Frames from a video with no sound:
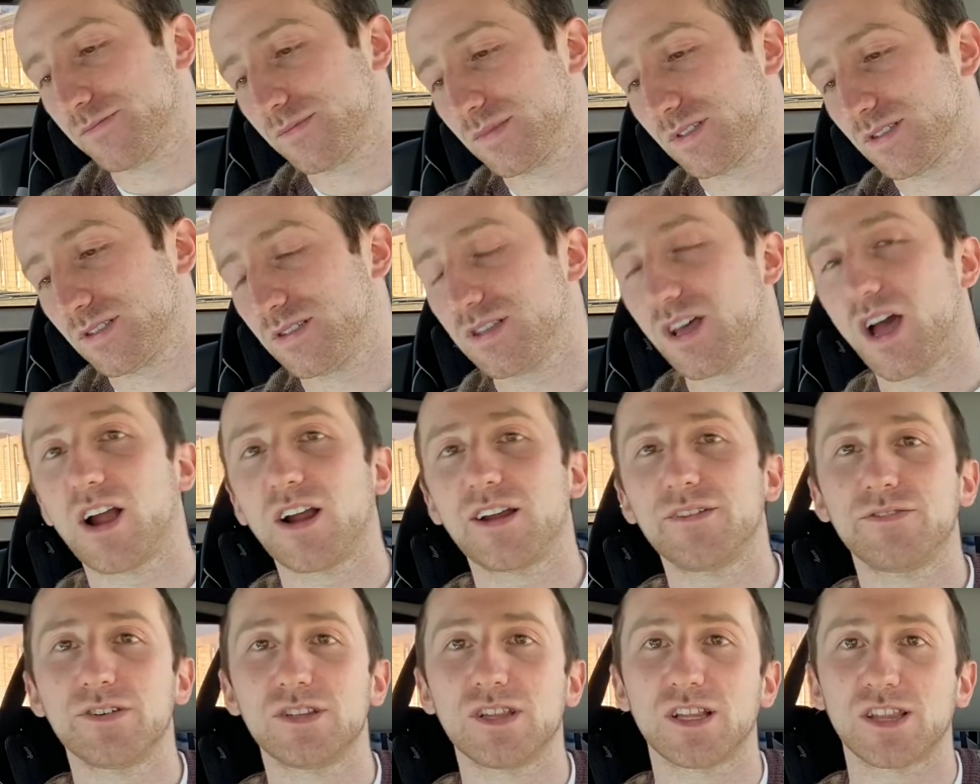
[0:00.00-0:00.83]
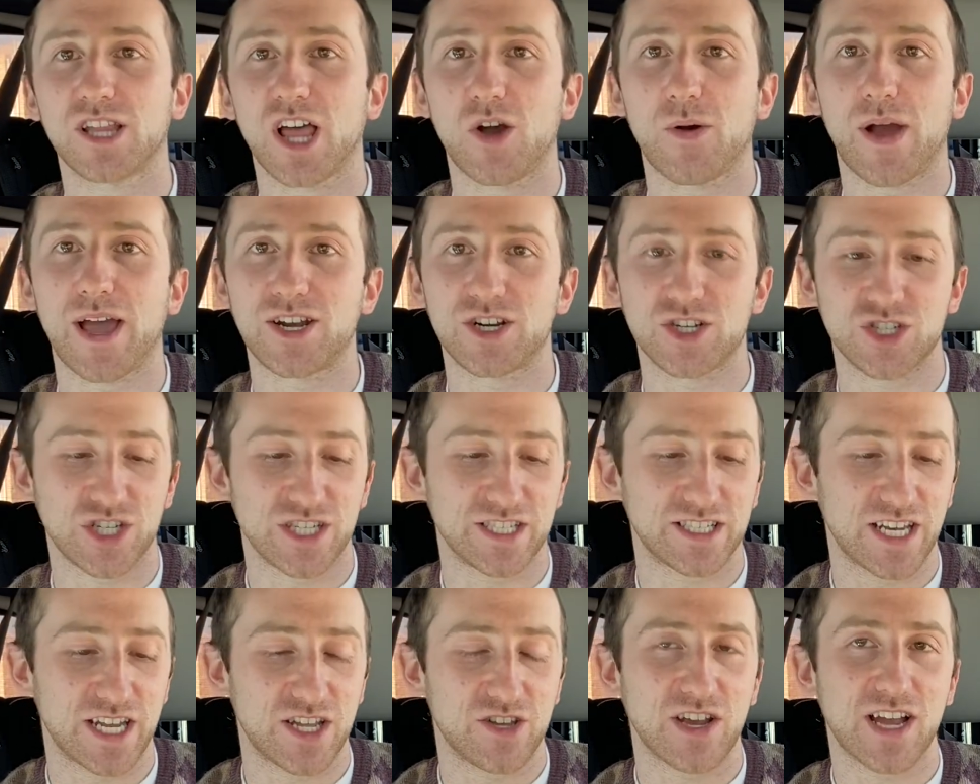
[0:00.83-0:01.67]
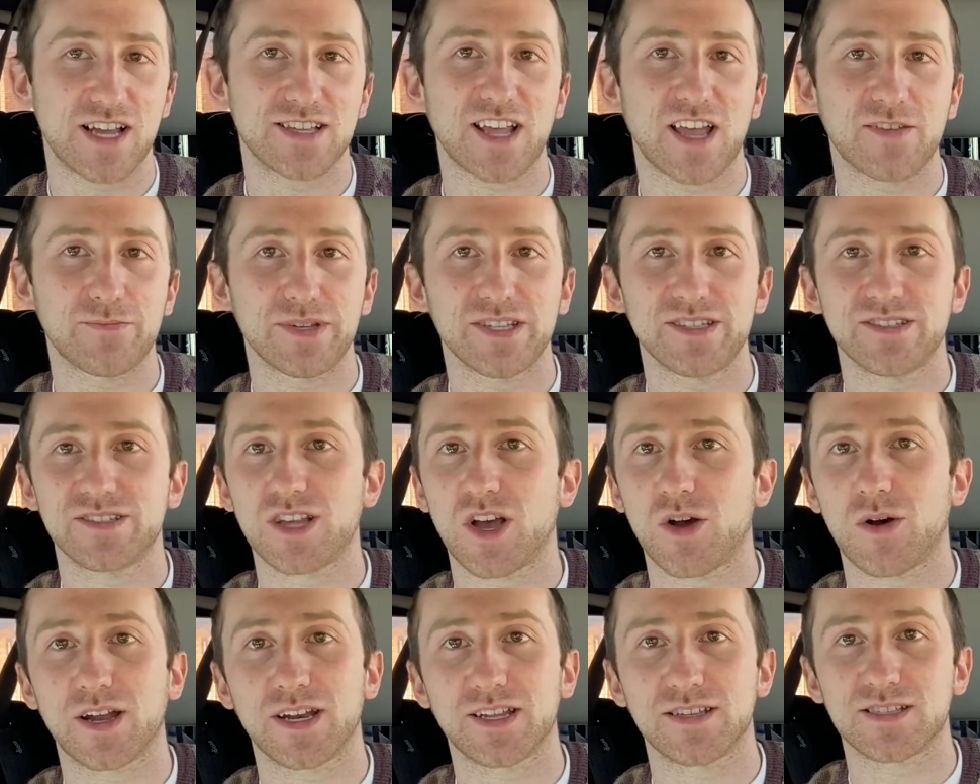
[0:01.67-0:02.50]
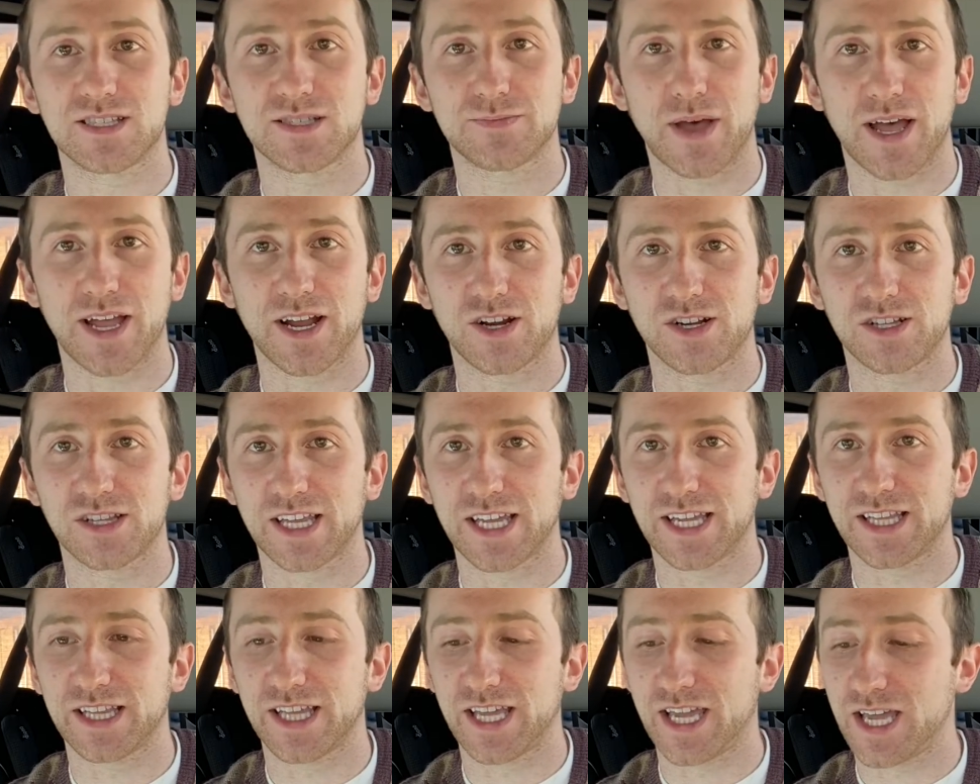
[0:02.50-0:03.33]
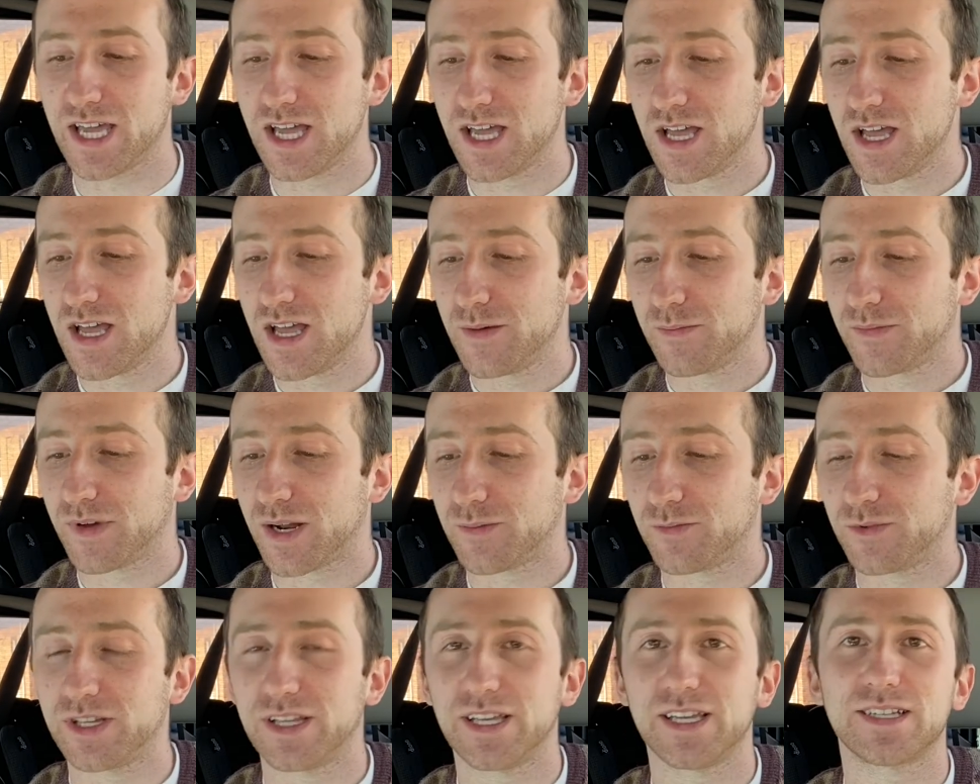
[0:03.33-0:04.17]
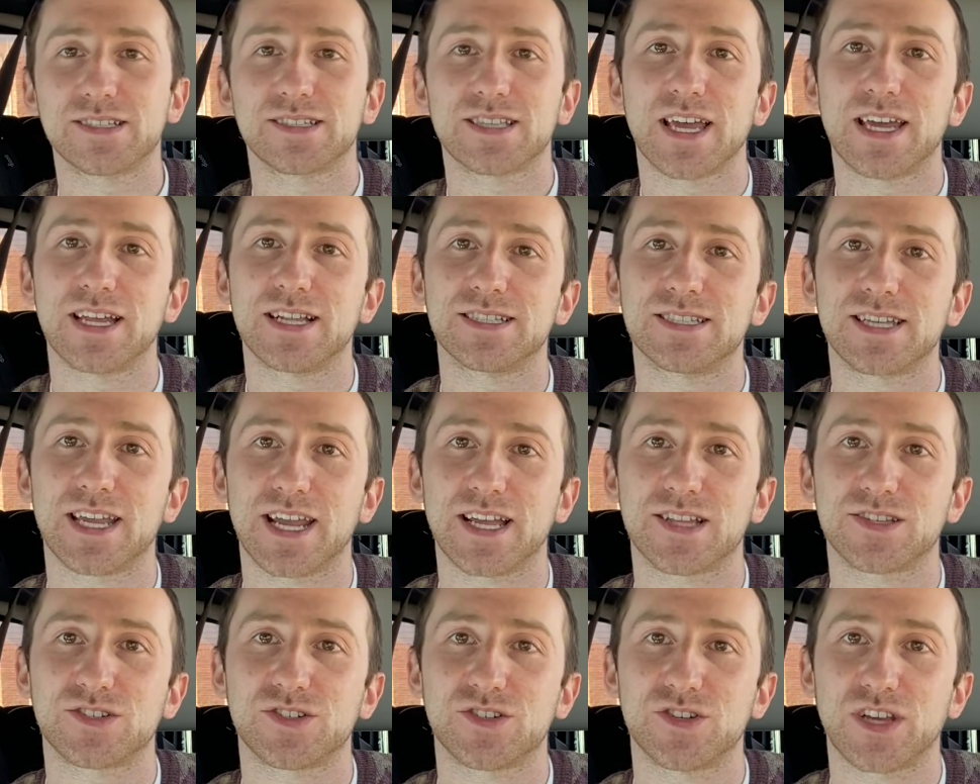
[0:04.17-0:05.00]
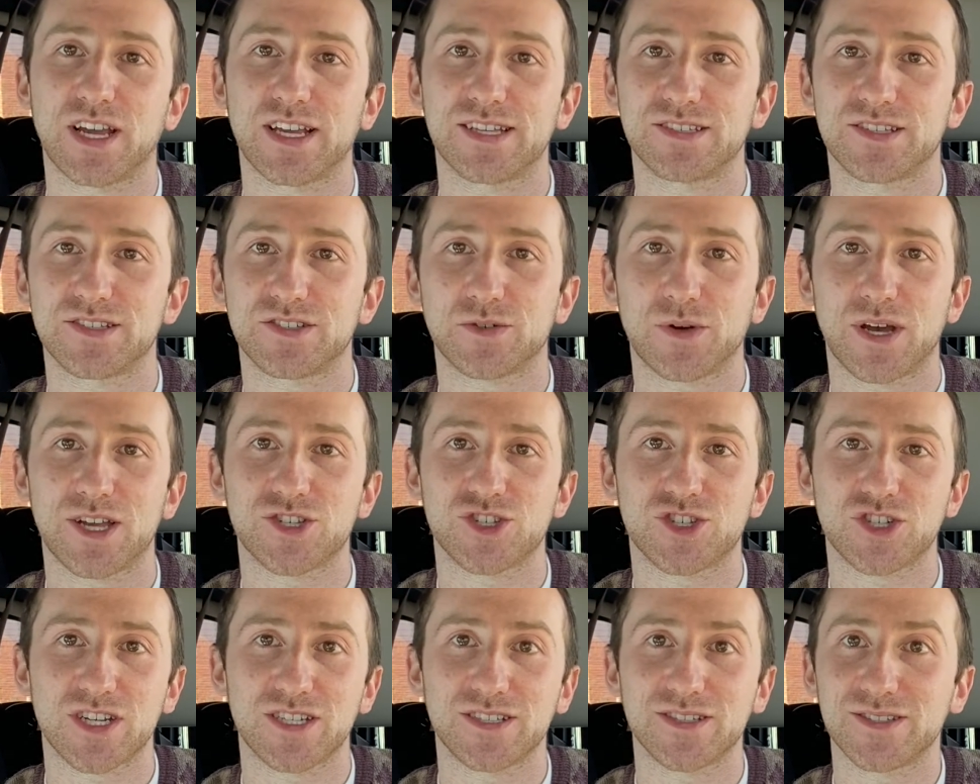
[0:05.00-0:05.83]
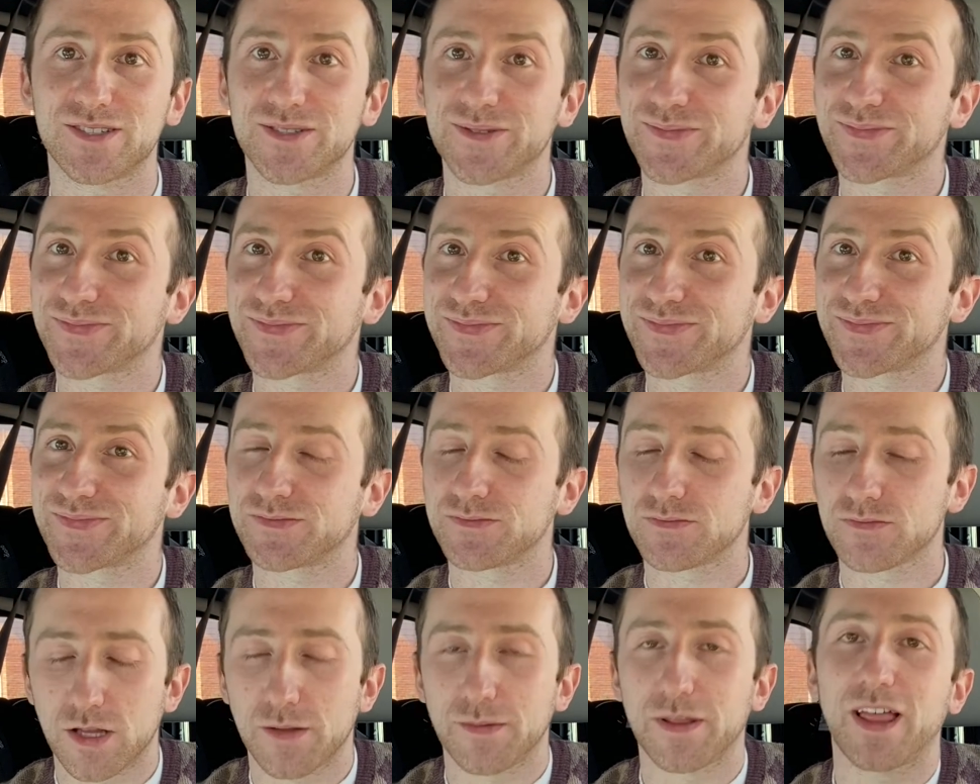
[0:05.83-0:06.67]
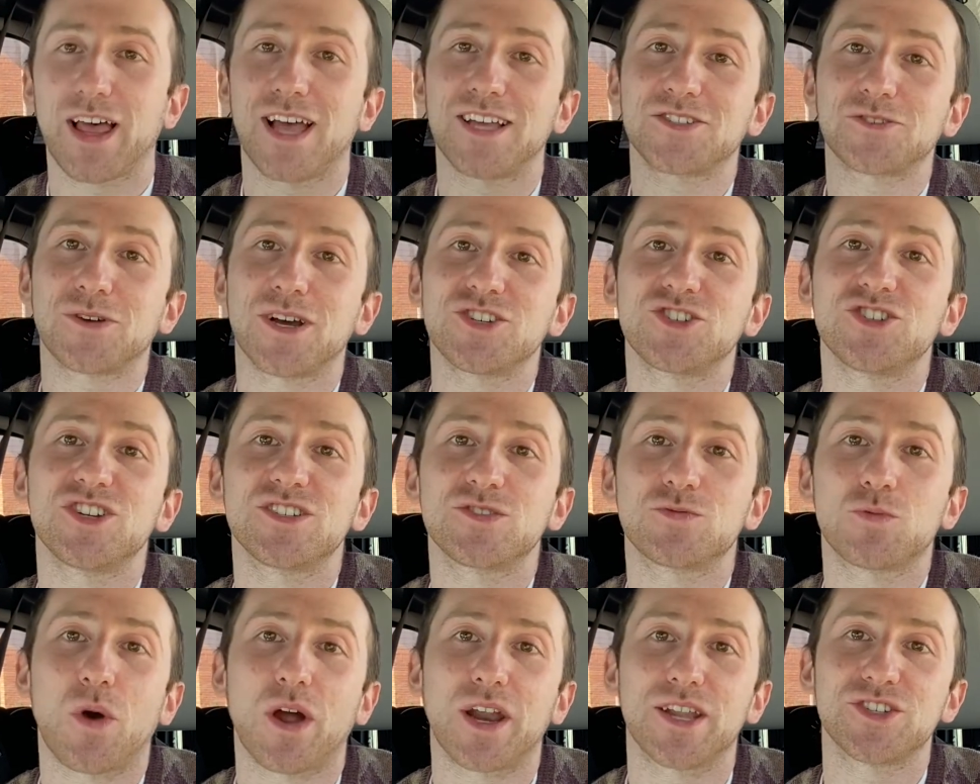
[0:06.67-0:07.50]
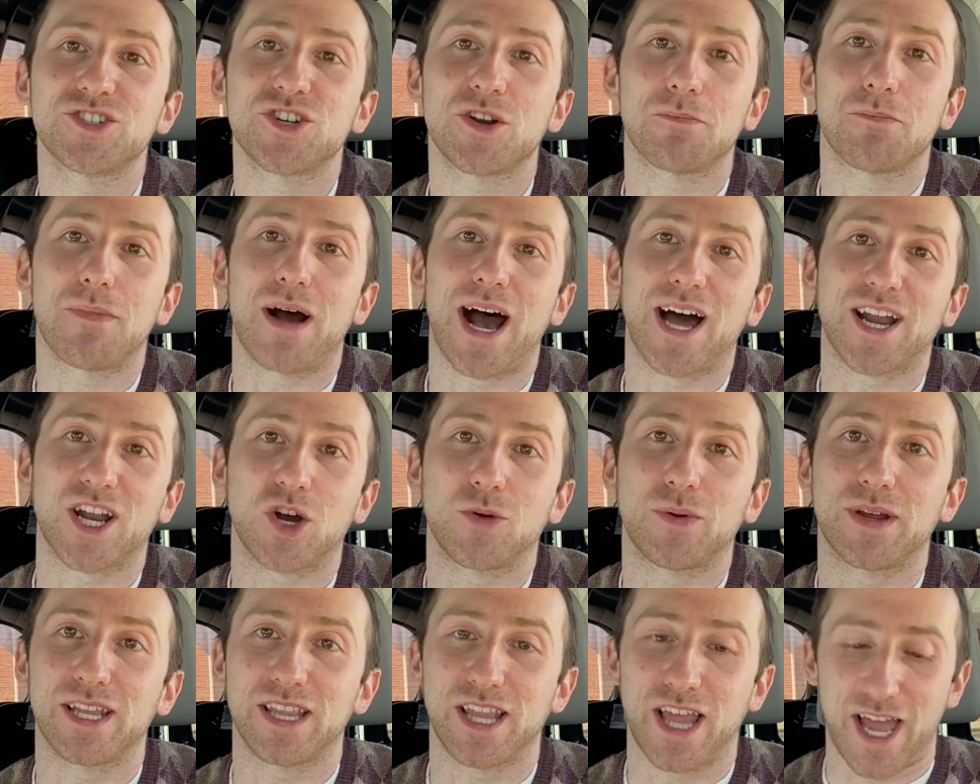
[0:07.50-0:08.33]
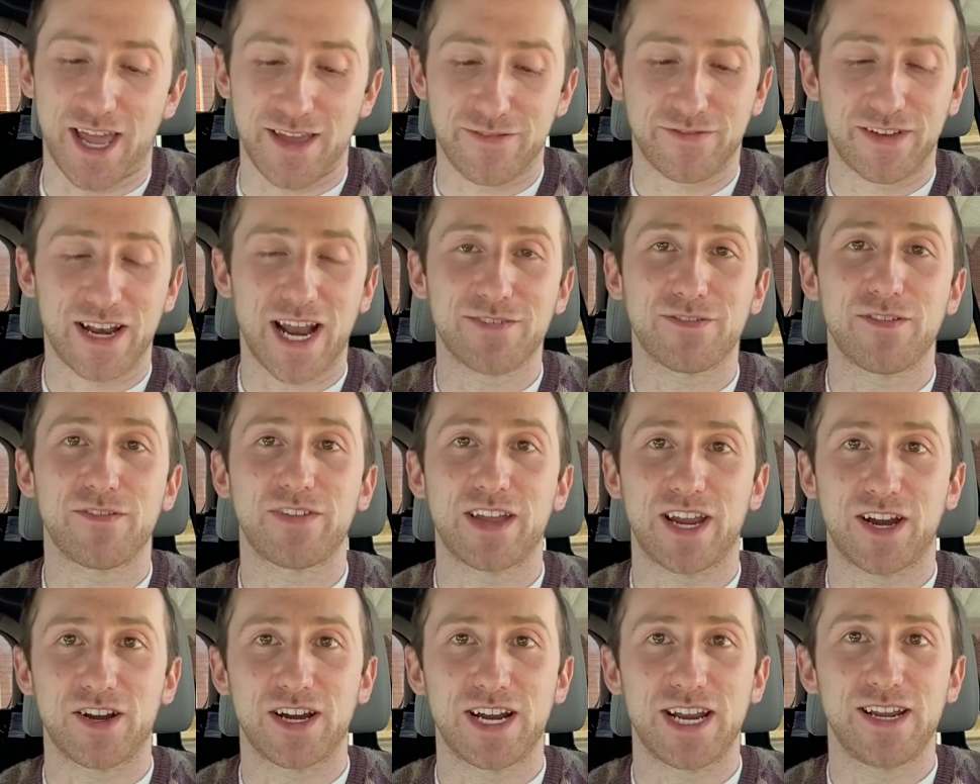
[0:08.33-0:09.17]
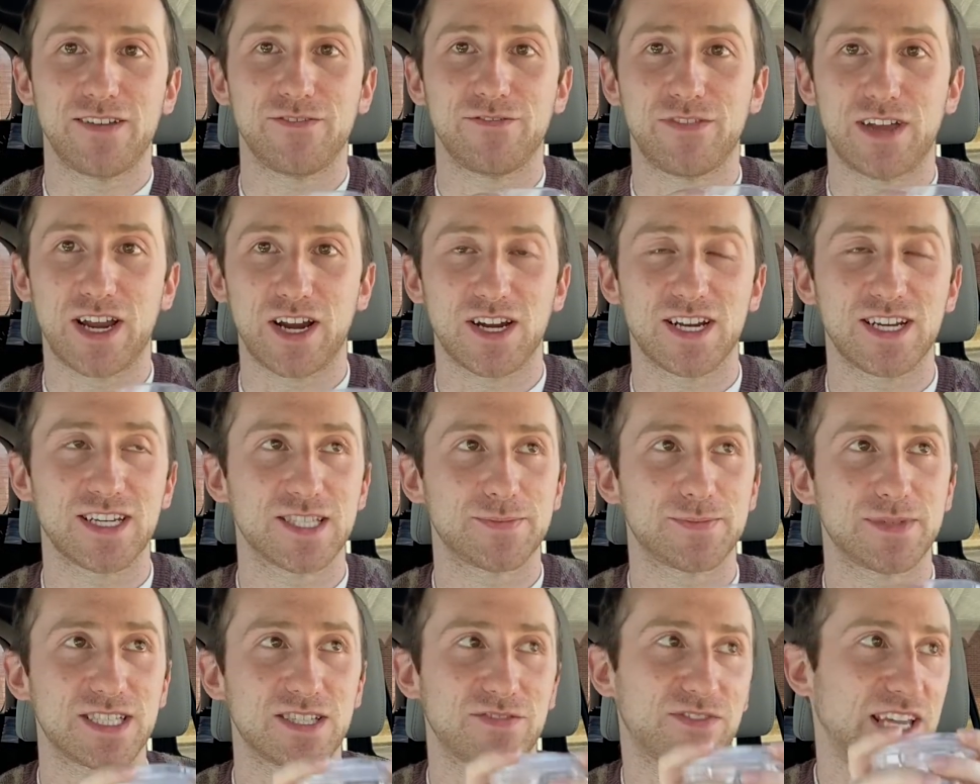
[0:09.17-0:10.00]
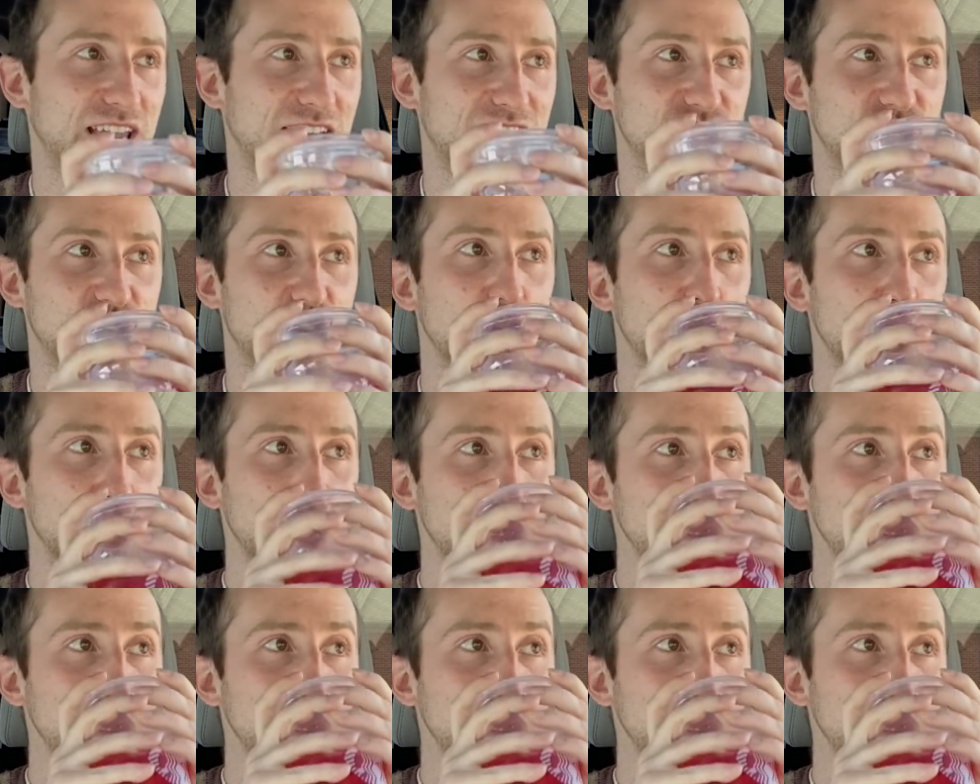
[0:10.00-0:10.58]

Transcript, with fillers: Sorry for the low energy today, you guys. I've been so uninspired lately, but I'm really excited to answer you guys' questions. The last question is, what is your motto in life? And I have a very, very specific answer.